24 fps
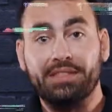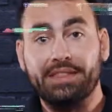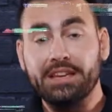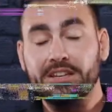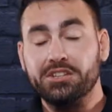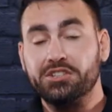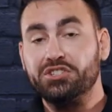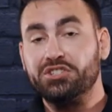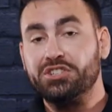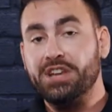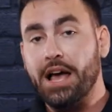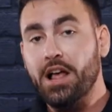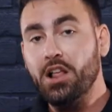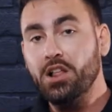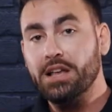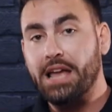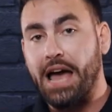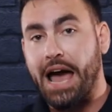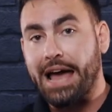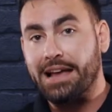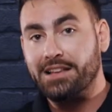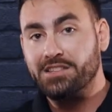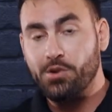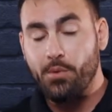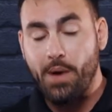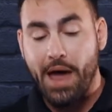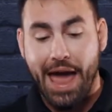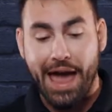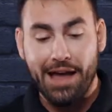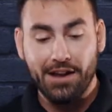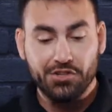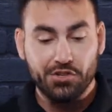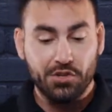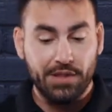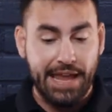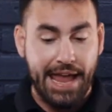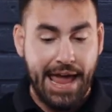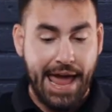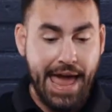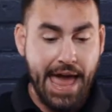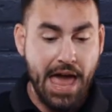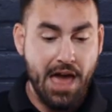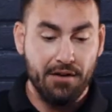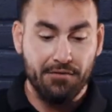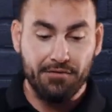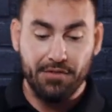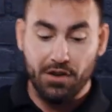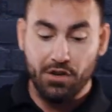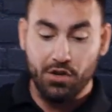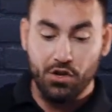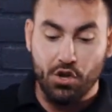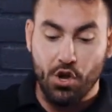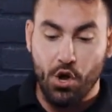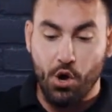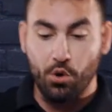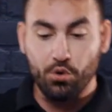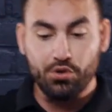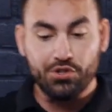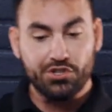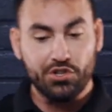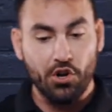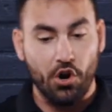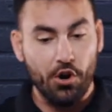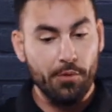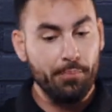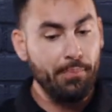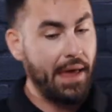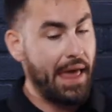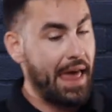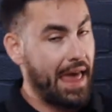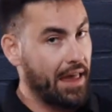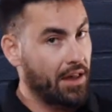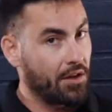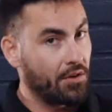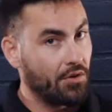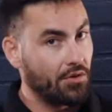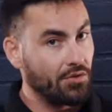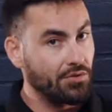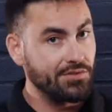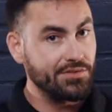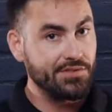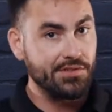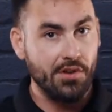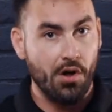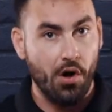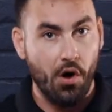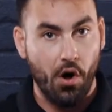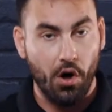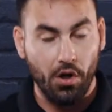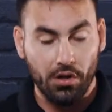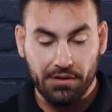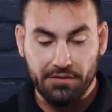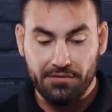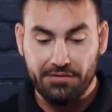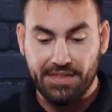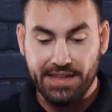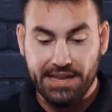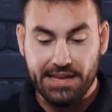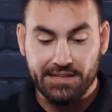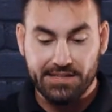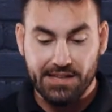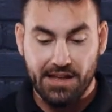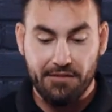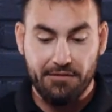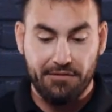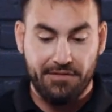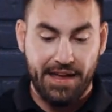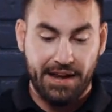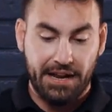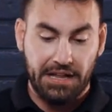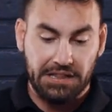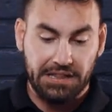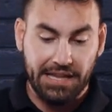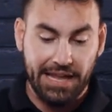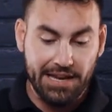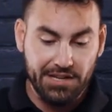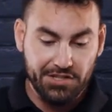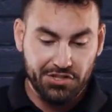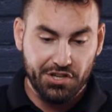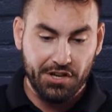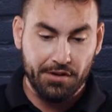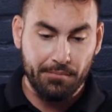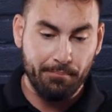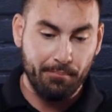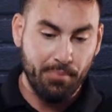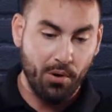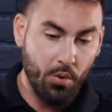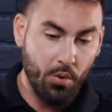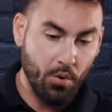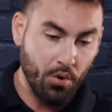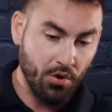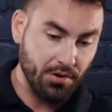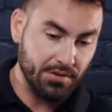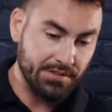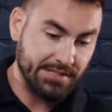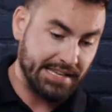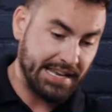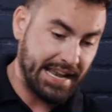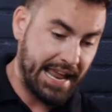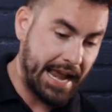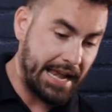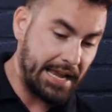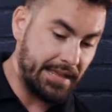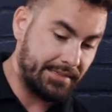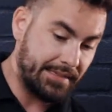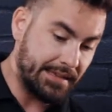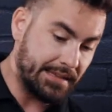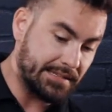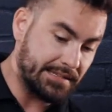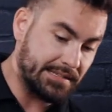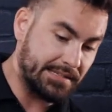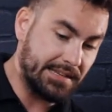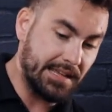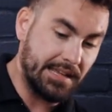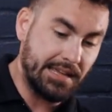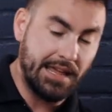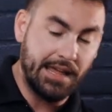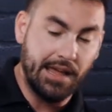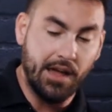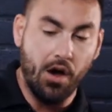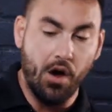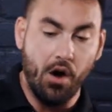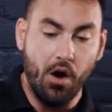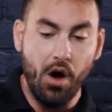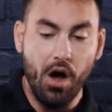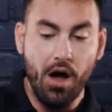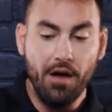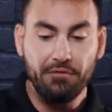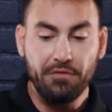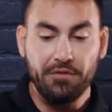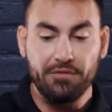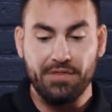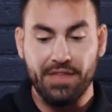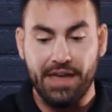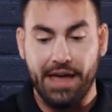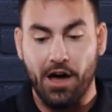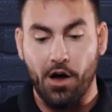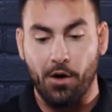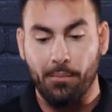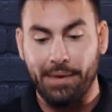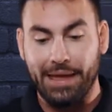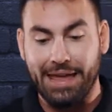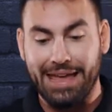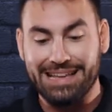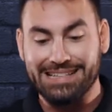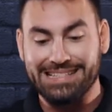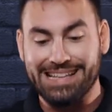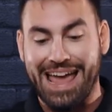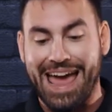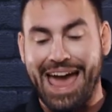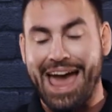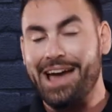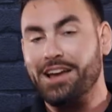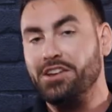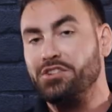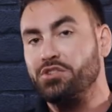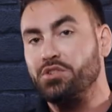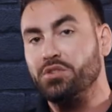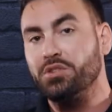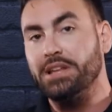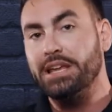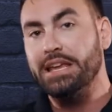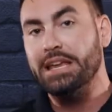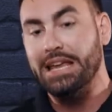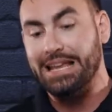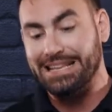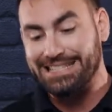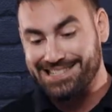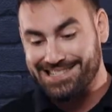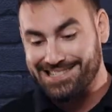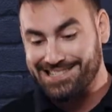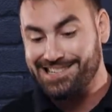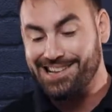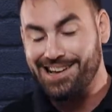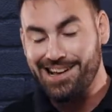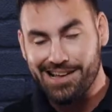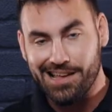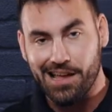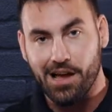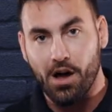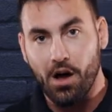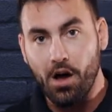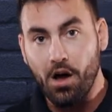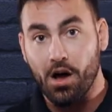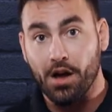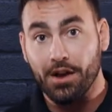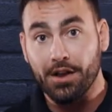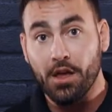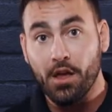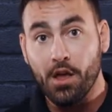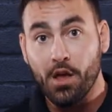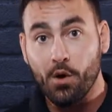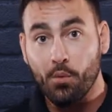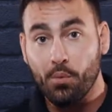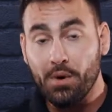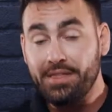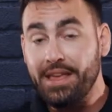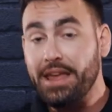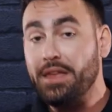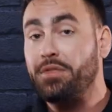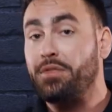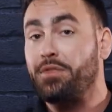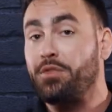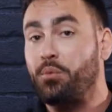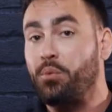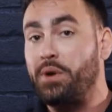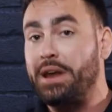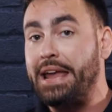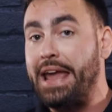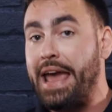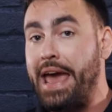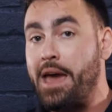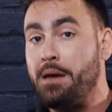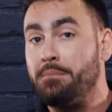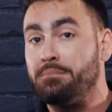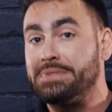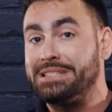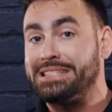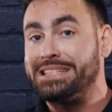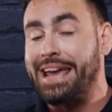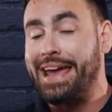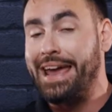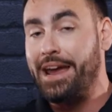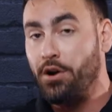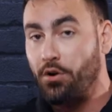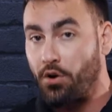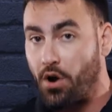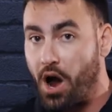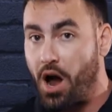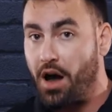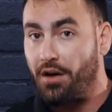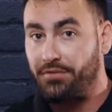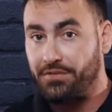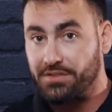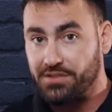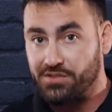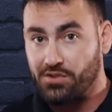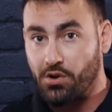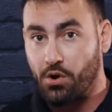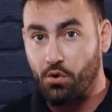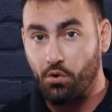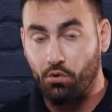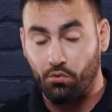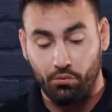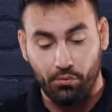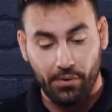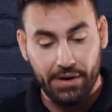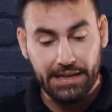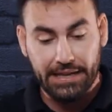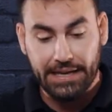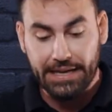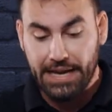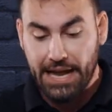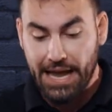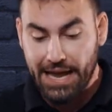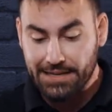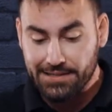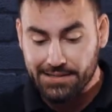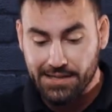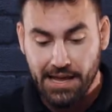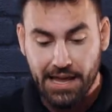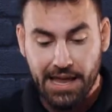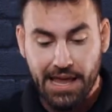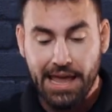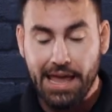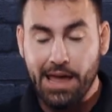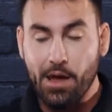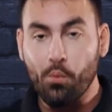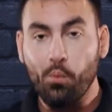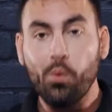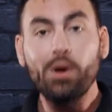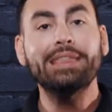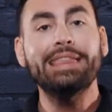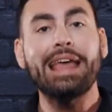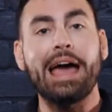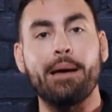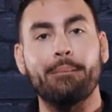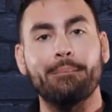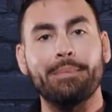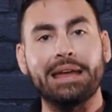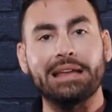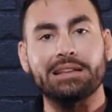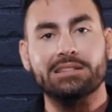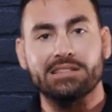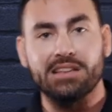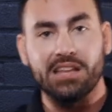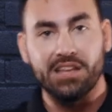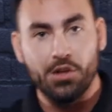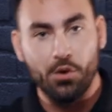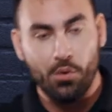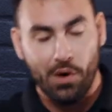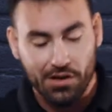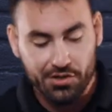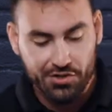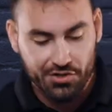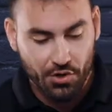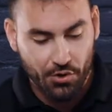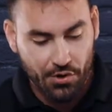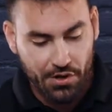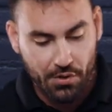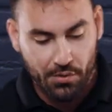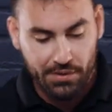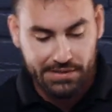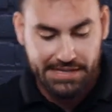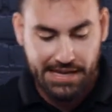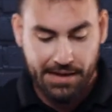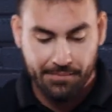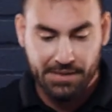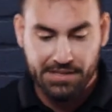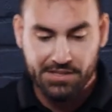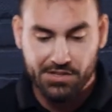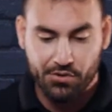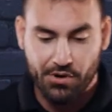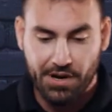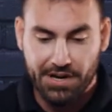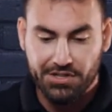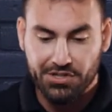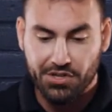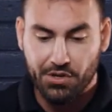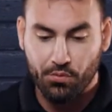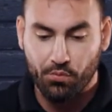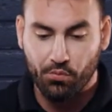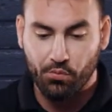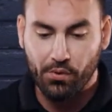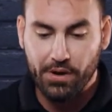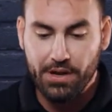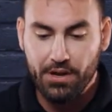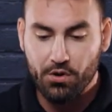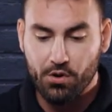this shell, guys, you actually have no sharp angles. All of these ventilation ports and anything sticking off of the helmet is actually stuck on with a 3M tear off. So really nice. And what that means to you, I'll show you a demonstration real